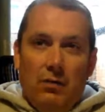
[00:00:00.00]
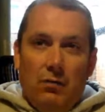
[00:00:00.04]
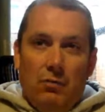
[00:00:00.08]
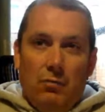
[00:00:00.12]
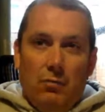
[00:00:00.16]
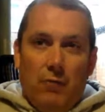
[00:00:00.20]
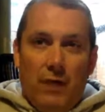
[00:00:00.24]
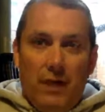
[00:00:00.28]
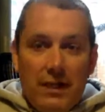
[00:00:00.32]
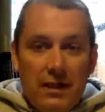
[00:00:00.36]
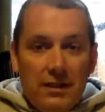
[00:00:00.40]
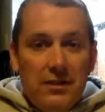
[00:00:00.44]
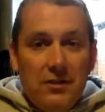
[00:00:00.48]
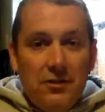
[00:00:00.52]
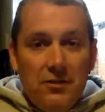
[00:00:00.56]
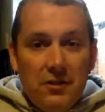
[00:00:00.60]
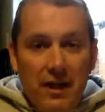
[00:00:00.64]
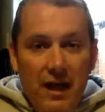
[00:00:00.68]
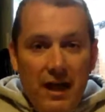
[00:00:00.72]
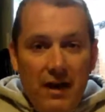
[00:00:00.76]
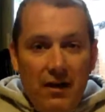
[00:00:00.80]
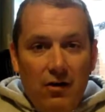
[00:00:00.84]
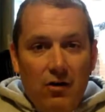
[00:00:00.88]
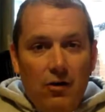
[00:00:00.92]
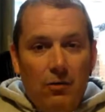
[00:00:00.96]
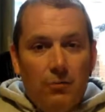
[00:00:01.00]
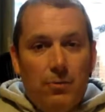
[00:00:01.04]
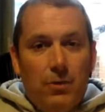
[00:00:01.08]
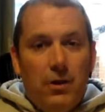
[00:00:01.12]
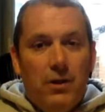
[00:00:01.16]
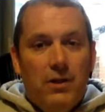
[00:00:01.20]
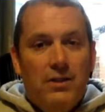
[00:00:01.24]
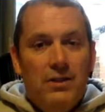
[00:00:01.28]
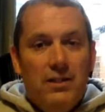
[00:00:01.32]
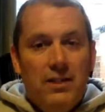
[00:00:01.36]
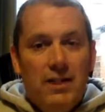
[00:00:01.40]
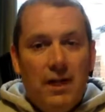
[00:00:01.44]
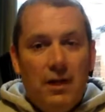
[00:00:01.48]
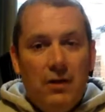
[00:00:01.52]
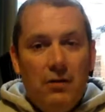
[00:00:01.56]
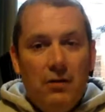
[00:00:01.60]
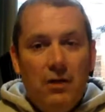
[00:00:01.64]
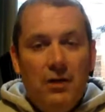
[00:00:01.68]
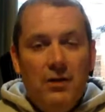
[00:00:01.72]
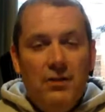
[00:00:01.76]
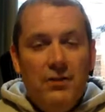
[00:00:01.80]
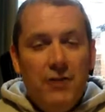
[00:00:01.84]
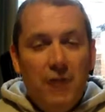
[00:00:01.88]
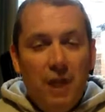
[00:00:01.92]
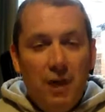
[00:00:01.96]
when I do get up,
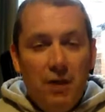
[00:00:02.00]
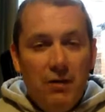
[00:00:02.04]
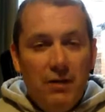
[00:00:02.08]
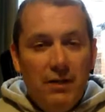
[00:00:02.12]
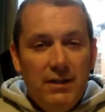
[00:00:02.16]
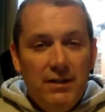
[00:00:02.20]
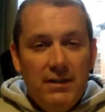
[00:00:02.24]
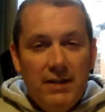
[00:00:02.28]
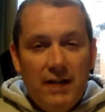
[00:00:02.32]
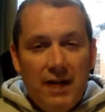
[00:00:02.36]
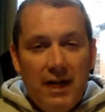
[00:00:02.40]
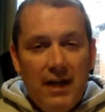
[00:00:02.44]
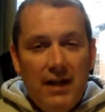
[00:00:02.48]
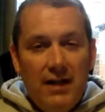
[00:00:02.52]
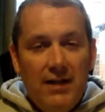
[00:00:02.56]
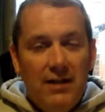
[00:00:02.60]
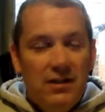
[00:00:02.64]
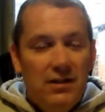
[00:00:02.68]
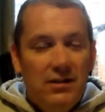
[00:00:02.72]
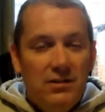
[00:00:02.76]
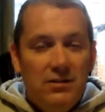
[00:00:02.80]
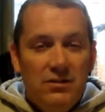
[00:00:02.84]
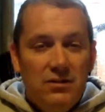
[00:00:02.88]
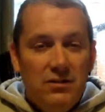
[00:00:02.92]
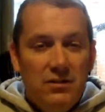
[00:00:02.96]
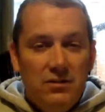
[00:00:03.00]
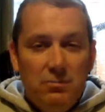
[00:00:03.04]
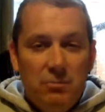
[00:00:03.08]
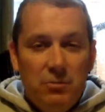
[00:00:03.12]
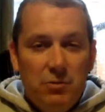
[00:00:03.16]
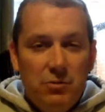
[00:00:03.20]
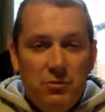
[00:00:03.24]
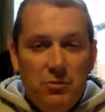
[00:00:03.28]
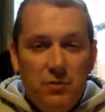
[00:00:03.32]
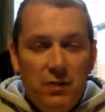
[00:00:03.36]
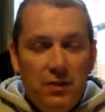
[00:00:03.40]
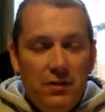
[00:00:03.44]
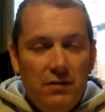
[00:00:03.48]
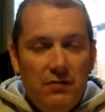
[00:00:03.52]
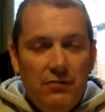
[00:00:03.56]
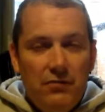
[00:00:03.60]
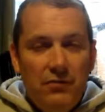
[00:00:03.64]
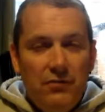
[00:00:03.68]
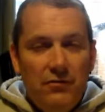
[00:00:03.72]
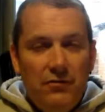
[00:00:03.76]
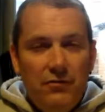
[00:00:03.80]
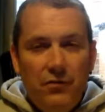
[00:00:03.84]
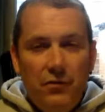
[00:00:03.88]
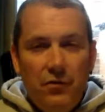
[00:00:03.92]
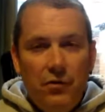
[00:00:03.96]
knowing that just puts me on the
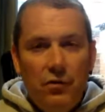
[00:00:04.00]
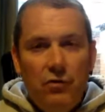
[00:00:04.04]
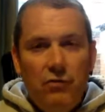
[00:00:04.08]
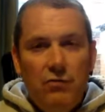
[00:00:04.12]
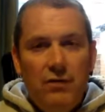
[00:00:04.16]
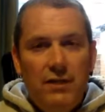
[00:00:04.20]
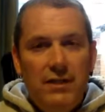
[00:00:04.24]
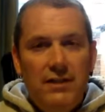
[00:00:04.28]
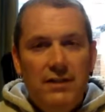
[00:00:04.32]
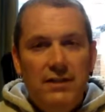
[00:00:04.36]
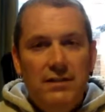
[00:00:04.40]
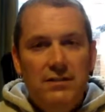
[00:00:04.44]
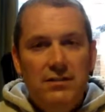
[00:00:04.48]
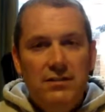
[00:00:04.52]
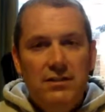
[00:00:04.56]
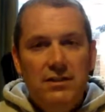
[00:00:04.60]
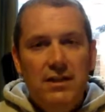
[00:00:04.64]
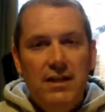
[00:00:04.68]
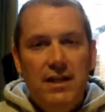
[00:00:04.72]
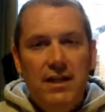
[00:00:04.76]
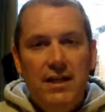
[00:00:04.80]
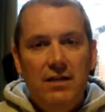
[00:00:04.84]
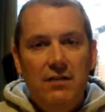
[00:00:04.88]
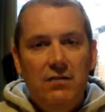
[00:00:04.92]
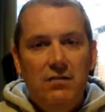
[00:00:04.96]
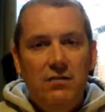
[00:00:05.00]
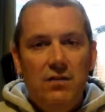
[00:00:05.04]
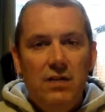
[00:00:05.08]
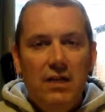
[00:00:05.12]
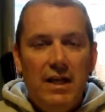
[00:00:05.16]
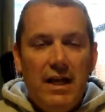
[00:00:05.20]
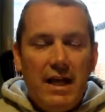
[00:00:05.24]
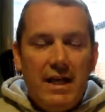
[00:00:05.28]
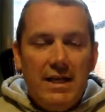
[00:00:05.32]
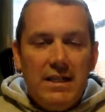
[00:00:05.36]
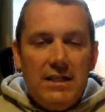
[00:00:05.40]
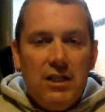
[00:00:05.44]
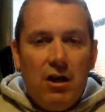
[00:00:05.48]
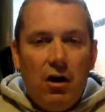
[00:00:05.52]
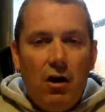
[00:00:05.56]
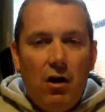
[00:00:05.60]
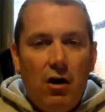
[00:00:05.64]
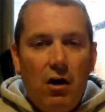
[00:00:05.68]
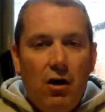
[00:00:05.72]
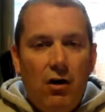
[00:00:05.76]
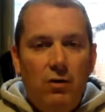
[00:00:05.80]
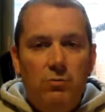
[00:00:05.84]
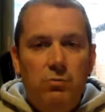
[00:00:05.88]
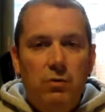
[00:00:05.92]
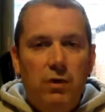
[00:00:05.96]
front foot already, doesn't it? It's
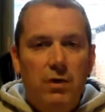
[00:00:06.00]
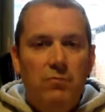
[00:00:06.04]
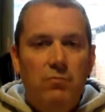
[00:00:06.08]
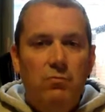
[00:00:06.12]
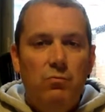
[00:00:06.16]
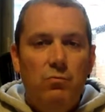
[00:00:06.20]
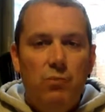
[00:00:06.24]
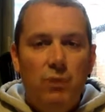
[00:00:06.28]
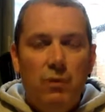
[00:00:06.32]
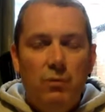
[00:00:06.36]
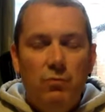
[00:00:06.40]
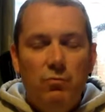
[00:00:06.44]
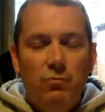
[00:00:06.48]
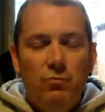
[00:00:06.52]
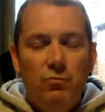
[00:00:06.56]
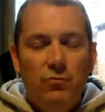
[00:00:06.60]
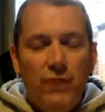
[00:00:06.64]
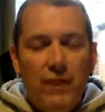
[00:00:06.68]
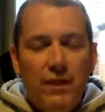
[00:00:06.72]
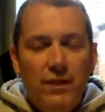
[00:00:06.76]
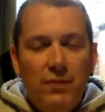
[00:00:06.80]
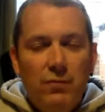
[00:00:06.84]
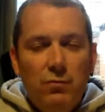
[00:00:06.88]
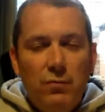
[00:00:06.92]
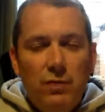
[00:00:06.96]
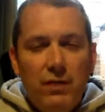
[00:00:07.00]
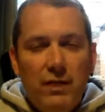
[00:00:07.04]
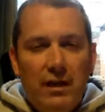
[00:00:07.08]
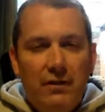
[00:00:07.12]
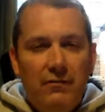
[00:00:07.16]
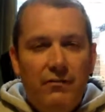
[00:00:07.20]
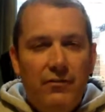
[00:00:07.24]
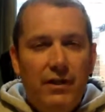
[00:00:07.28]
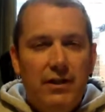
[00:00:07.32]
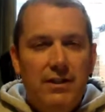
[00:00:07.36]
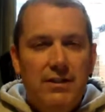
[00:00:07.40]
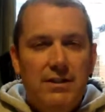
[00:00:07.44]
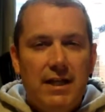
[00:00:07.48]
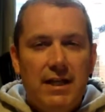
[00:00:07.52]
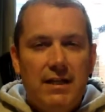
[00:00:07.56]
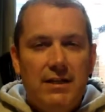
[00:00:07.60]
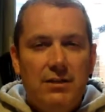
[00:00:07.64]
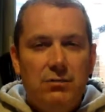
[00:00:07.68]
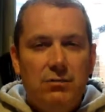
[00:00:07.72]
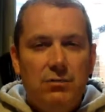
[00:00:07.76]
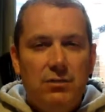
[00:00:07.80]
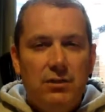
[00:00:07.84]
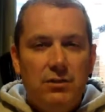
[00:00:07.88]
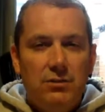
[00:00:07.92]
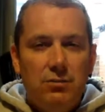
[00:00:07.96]
hard when we let things get
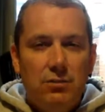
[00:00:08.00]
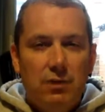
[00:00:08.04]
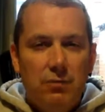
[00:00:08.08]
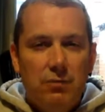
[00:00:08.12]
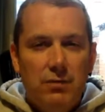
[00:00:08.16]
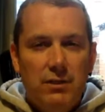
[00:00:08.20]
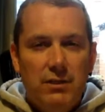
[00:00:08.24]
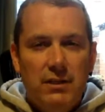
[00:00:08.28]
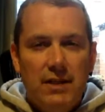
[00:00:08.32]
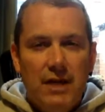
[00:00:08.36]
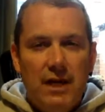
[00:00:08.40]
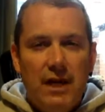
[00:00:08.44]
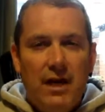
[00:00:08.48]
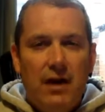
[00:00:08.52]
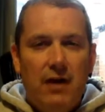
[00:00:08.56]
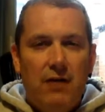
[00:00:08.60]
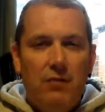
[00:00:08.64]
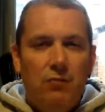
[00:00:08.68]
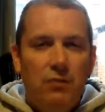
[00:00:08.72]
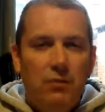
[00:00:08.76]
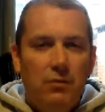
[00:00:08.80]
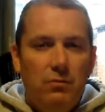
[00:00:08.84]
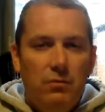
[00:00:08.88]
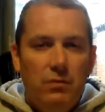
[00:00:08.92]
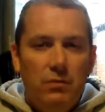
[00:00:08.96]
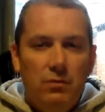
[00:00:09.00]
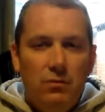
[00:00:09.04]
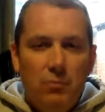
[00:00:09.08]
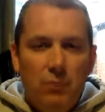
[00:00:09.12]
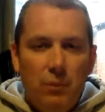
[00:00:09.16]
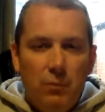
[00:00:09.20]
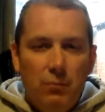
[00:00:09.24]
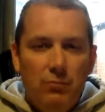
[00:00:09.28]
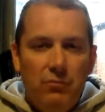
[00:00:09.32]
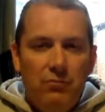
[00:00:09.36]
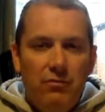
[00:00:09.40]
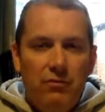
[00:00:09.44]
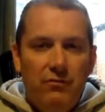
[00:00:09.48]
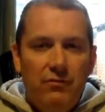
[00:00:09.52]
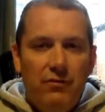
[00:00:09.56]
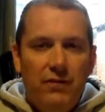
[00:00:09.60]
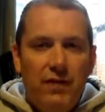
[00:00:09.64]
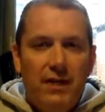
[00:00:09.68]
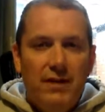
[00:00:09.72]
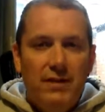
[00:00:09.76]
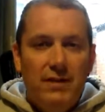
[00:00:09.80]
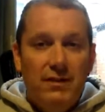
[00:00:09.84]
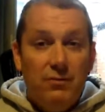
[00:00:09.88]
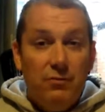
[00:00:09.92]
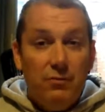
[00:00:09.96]
to us, when we're down, when we're
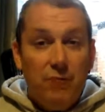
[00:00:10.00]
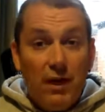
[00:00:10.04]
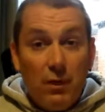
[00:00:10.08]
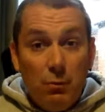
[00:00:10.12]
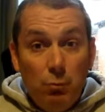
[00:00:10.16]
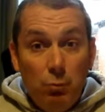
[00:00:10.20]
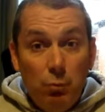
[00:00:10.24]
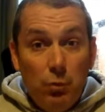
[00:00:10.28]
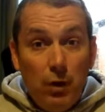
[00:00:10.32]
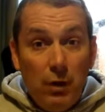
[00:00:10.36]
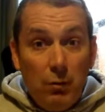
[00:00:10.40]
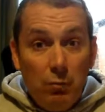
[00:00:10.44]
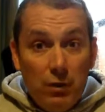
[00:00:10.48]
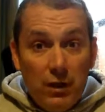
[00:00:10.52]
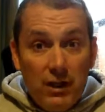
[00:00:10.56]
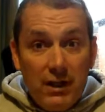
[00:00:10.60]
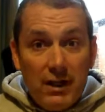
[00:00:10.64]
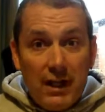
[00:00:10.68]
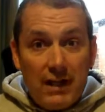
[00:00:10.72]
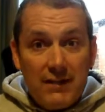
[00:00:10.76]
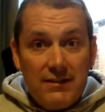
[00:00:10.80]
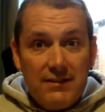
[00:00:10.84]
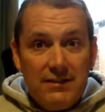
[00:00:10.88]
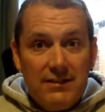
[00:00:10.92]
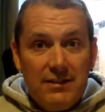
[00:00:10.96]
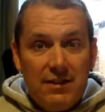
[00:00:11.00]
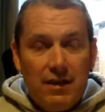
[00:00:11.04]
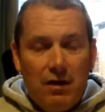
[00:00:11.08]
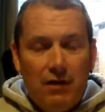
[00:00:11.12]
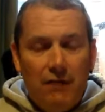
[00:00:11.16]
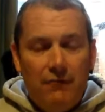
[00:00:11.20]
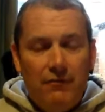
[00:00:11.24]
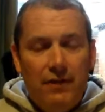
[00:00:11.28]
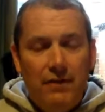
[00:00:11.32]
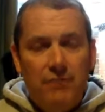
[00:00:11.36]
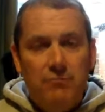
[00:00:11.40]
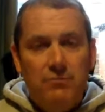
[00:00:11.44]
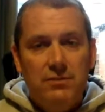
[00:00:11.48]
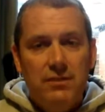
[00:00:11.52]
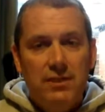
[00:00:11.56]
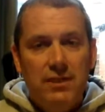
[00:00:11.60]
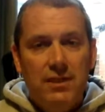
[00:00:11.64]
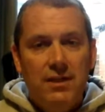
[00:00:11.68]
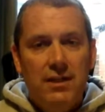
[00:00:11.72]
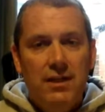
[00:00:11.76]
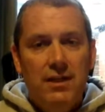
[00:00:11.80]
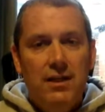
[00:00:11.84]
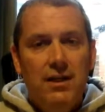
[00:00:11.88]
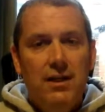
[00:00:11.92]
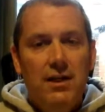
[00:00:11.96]
reflective, when we're glasses half
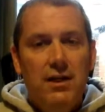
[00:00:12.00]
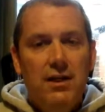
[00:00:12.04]
empty,